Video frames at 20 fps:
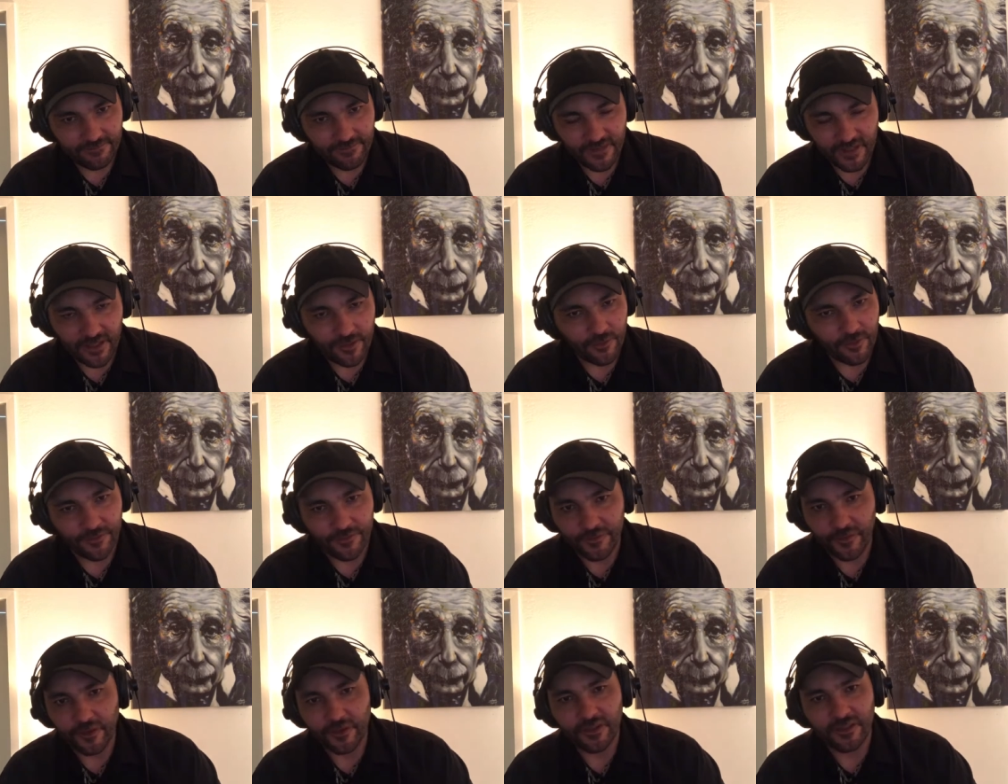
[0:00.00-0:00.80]
You
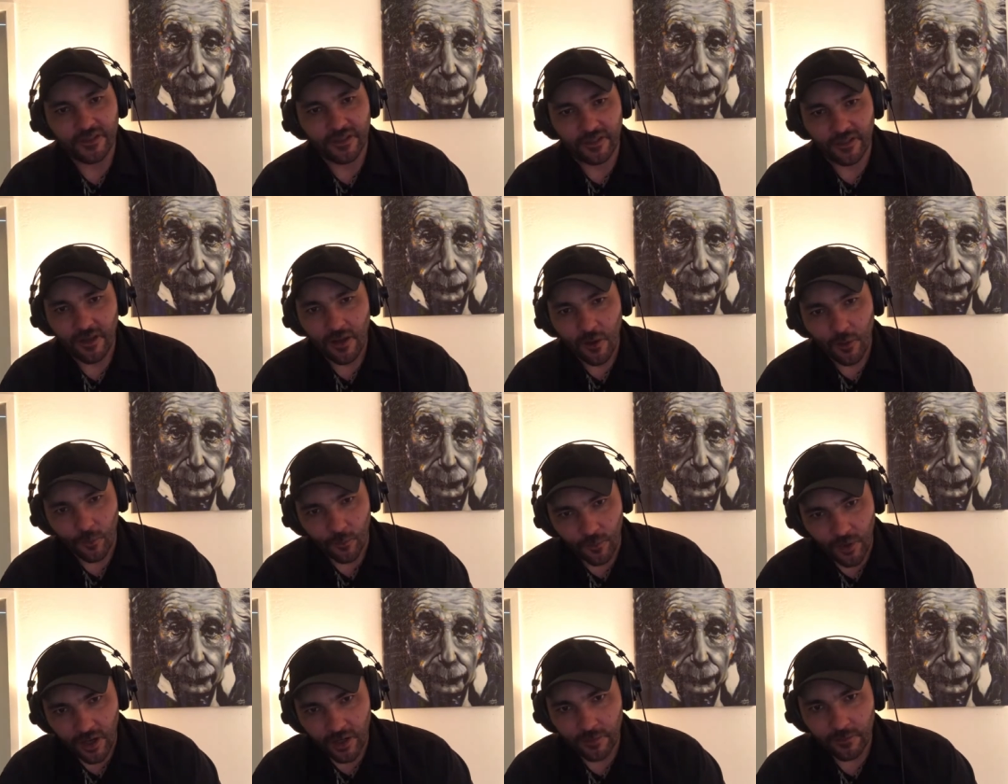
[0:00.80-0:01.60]
refused to
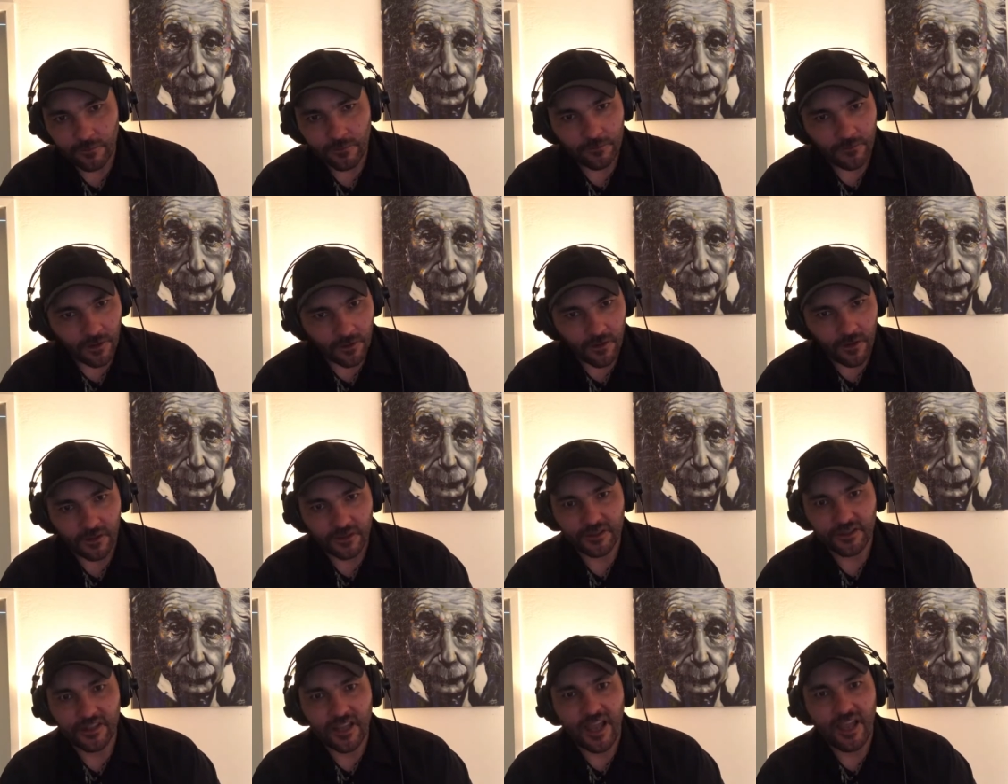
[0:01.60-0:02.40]
run
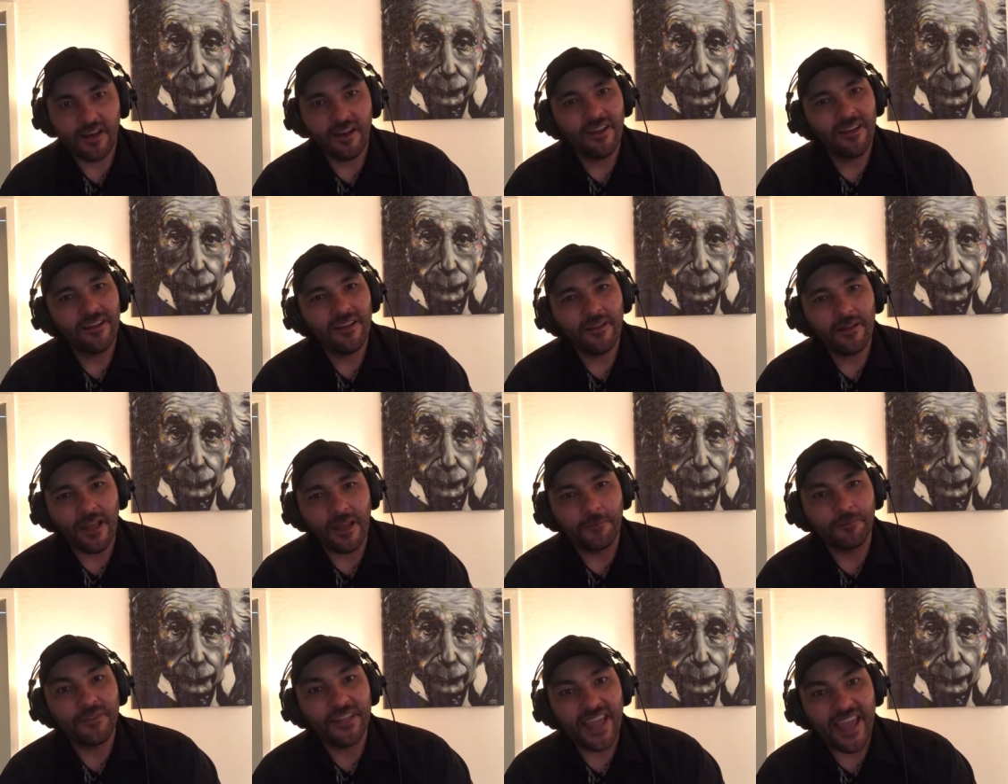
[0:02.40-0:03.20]
alongside
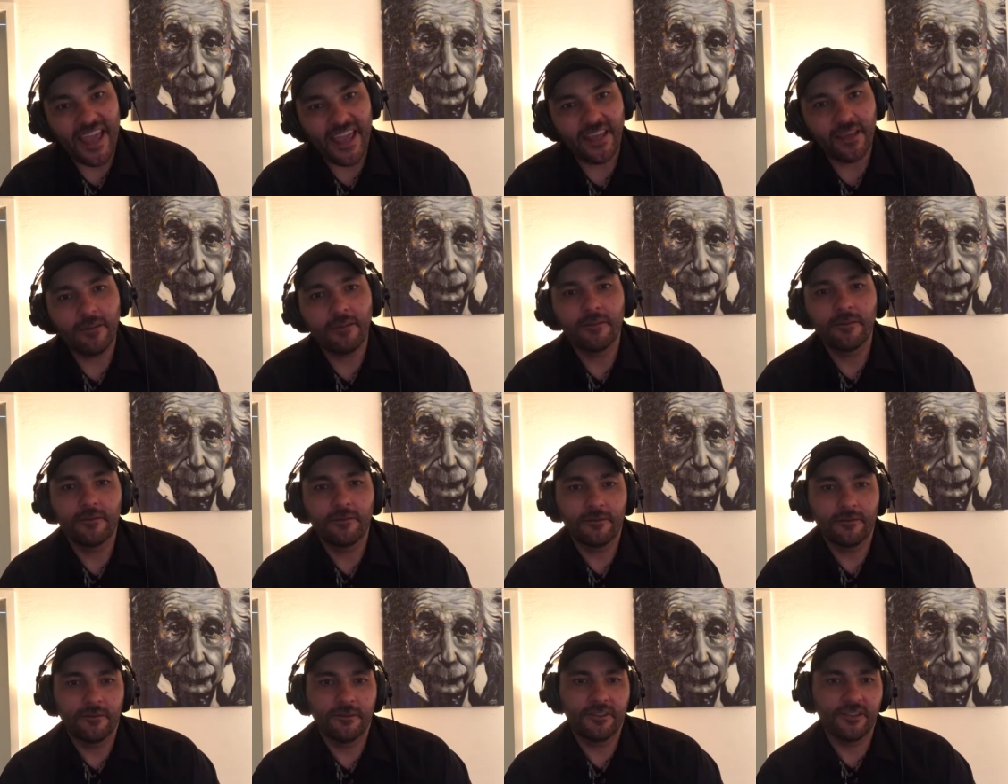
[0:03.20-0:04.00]
and take
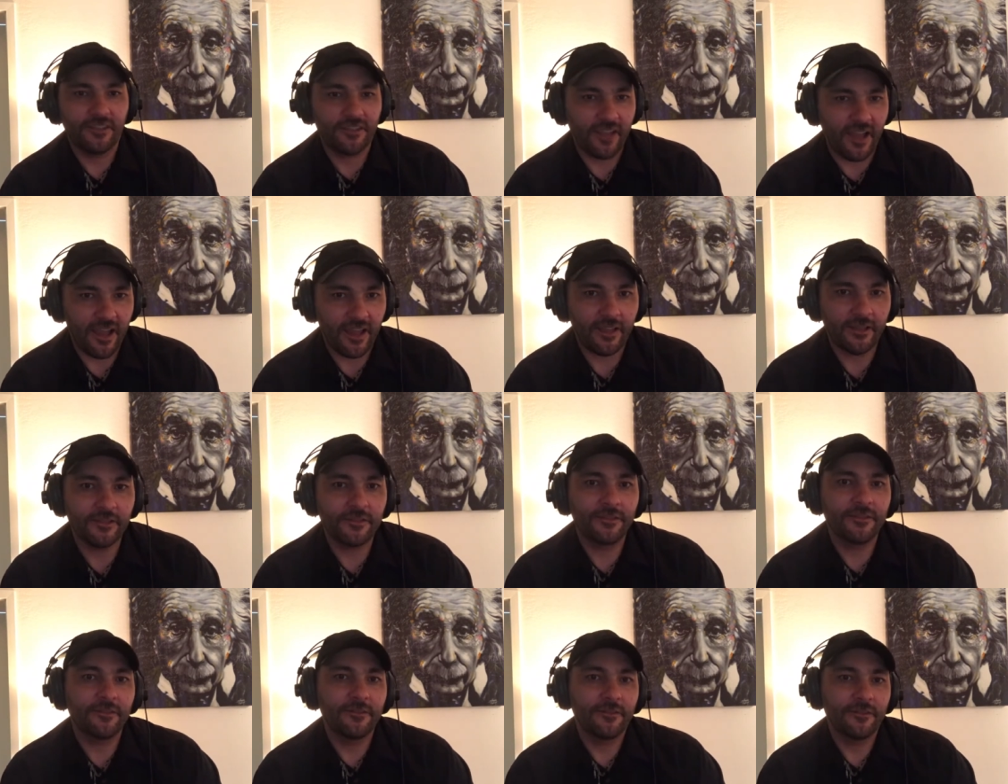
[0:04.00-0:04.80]

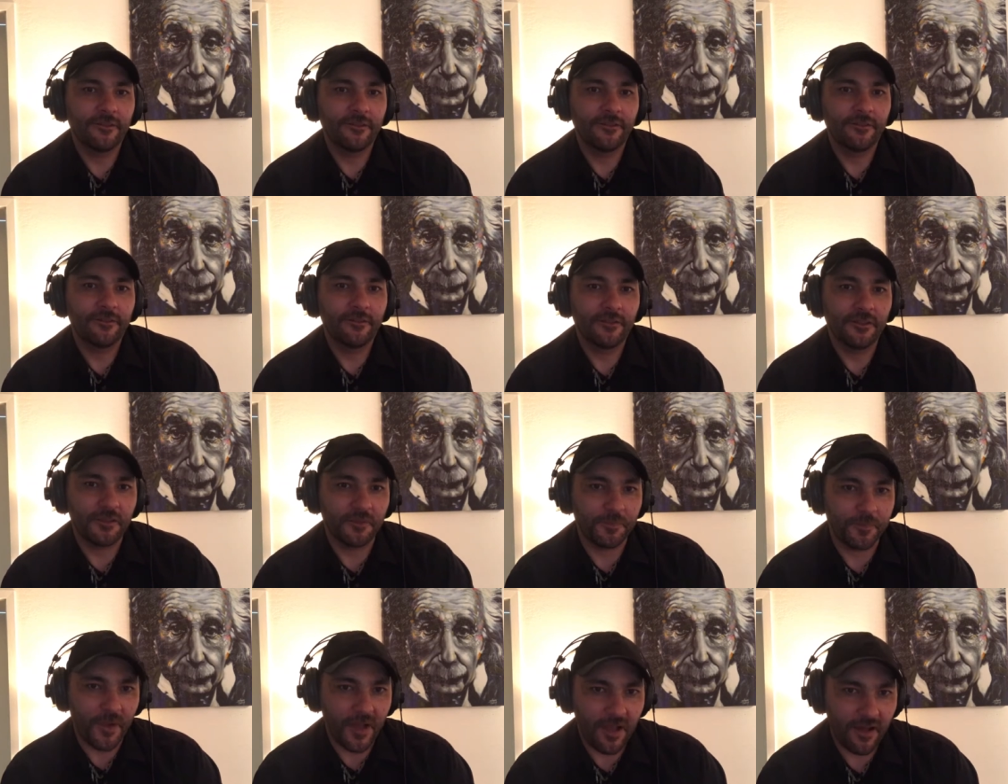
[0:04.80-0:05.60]
Stein's
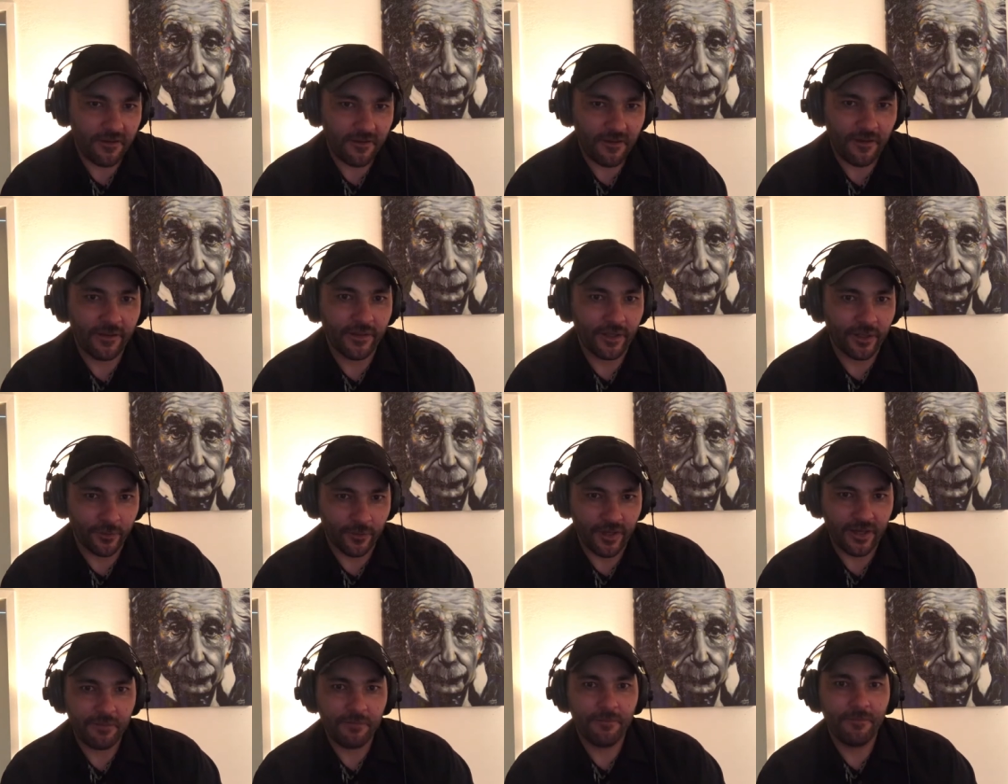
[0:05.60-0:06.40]
spot on the
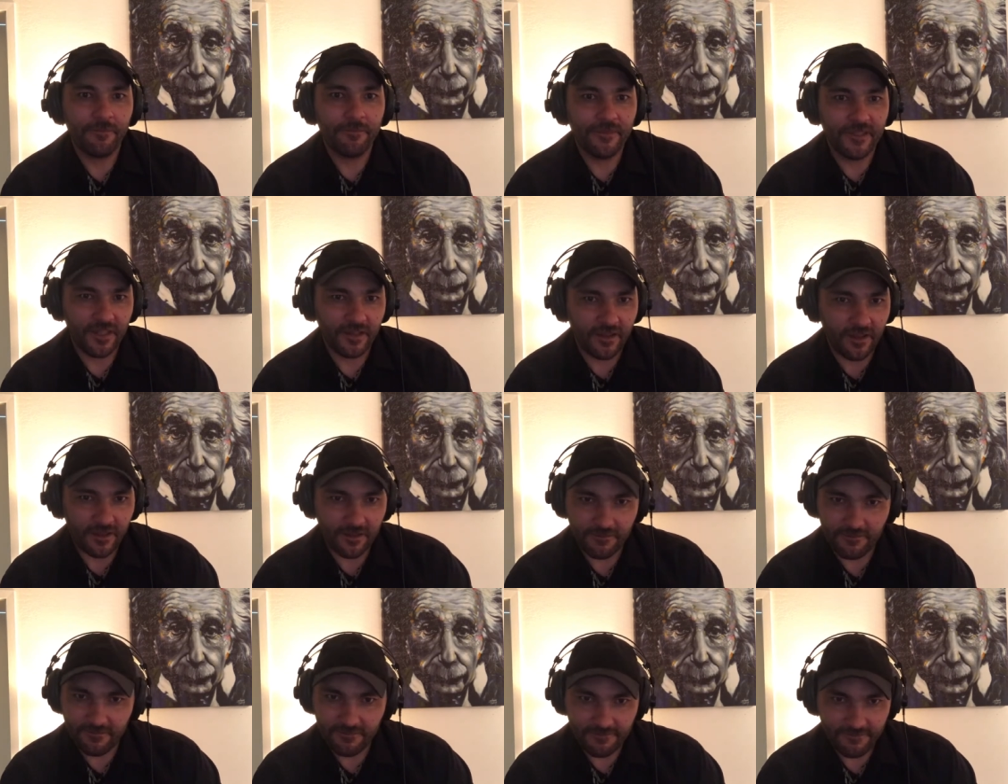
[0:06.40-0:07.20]
green
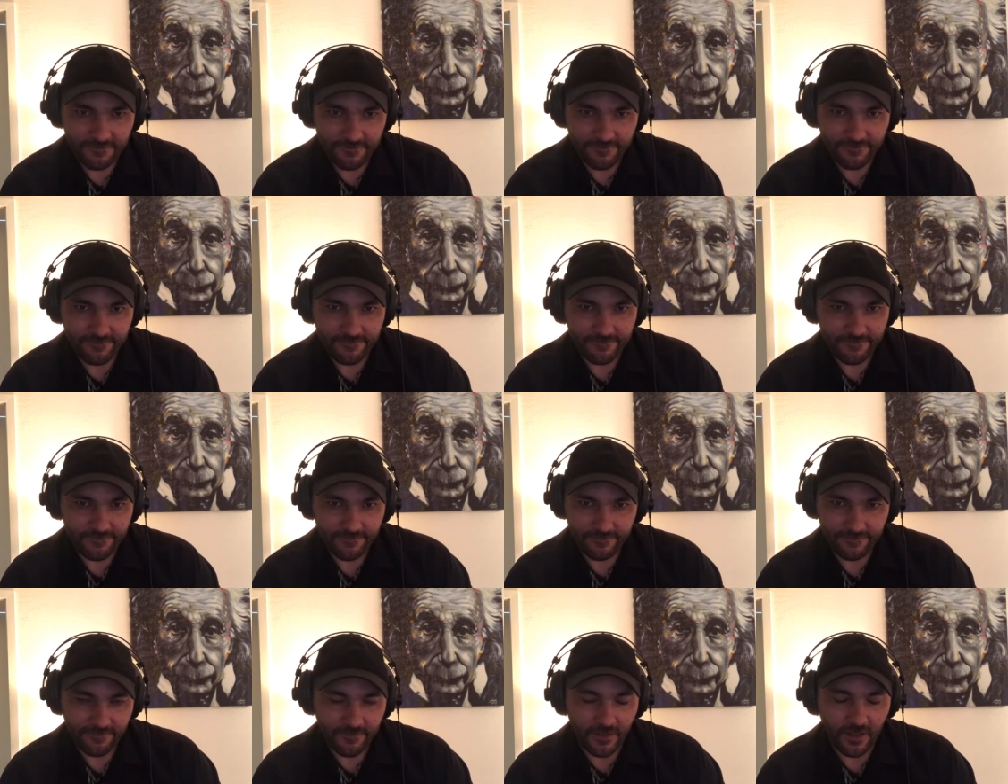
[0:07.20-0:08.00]
ticket.
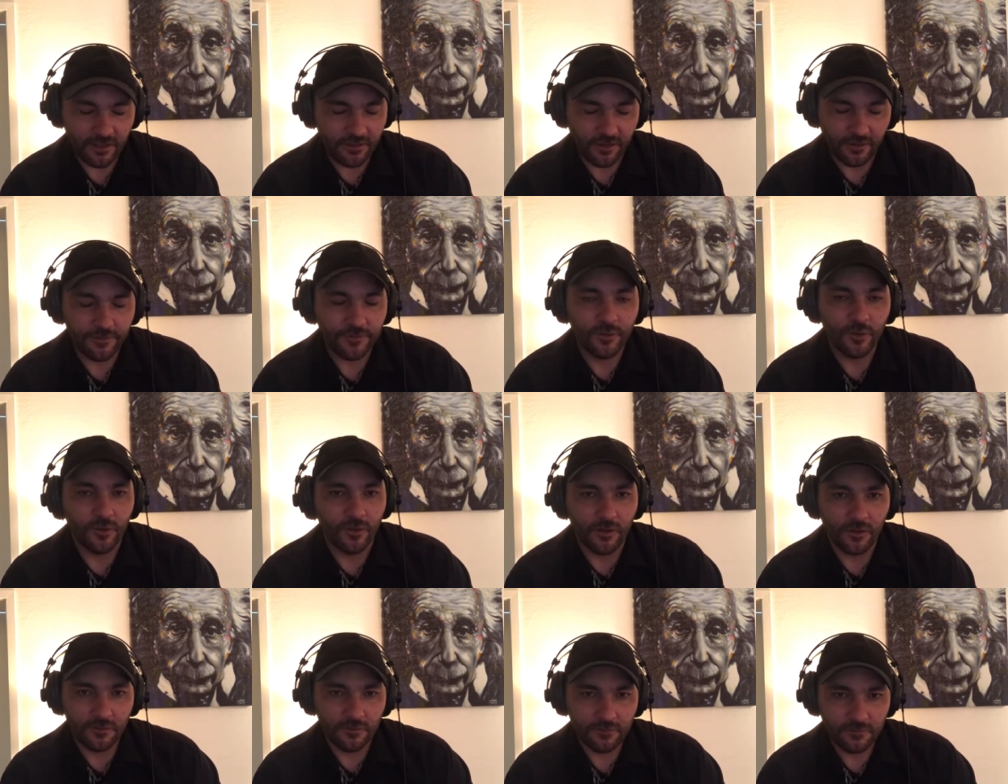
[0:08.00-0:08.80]
He's a
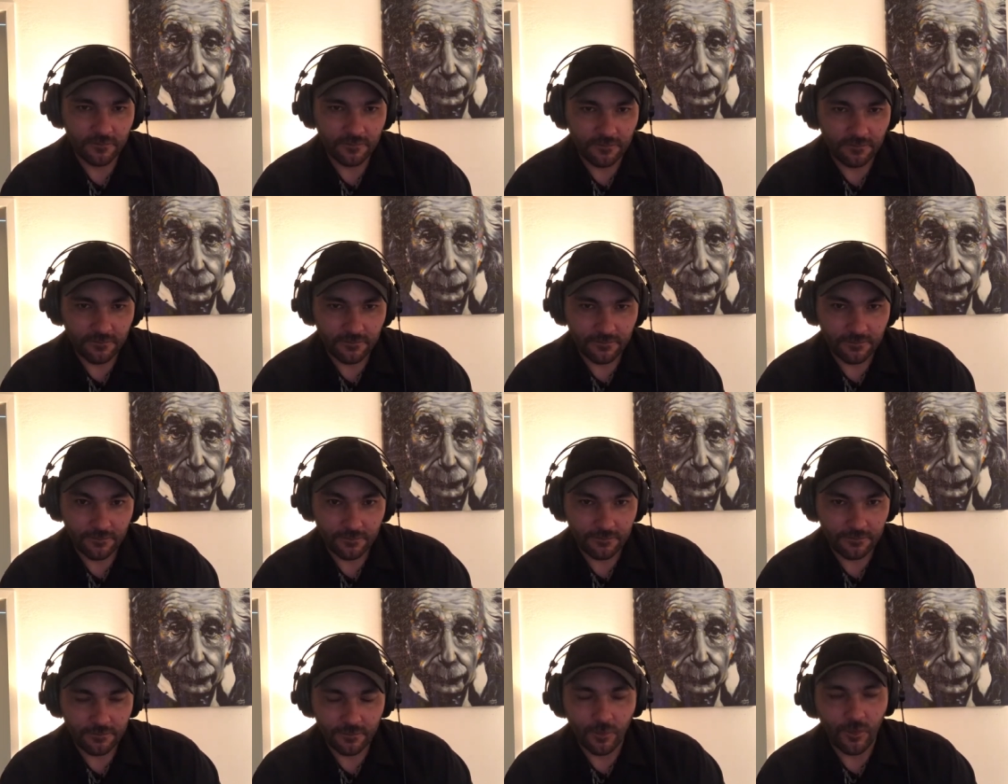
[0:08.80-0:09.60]
fool.
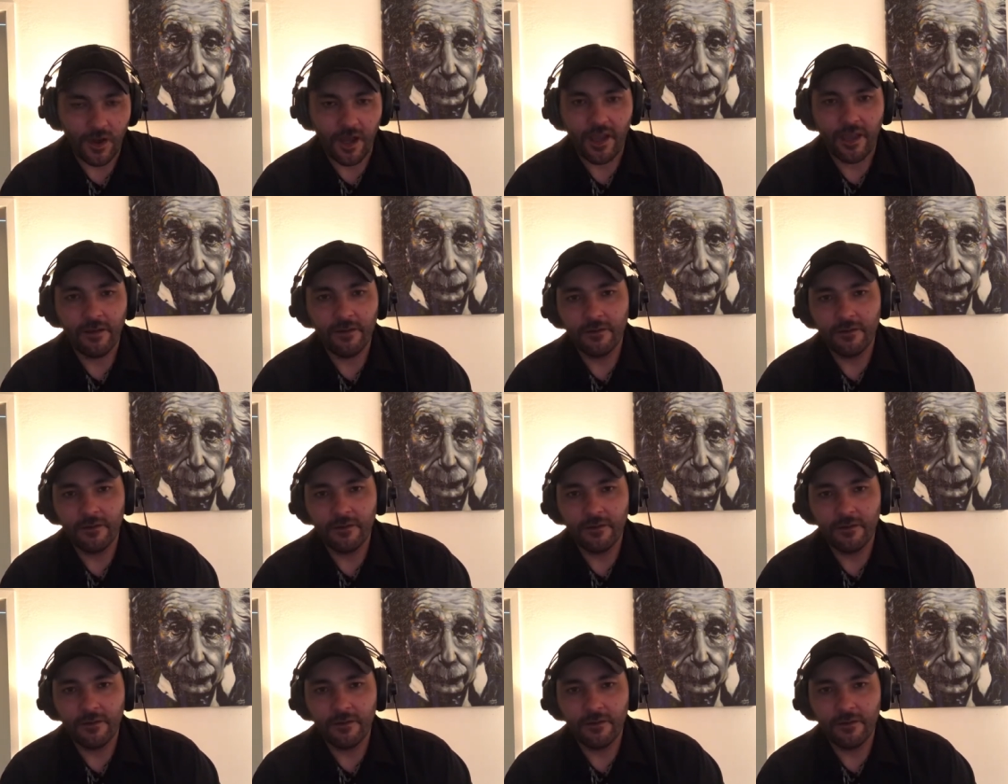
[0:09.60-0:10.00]
Why?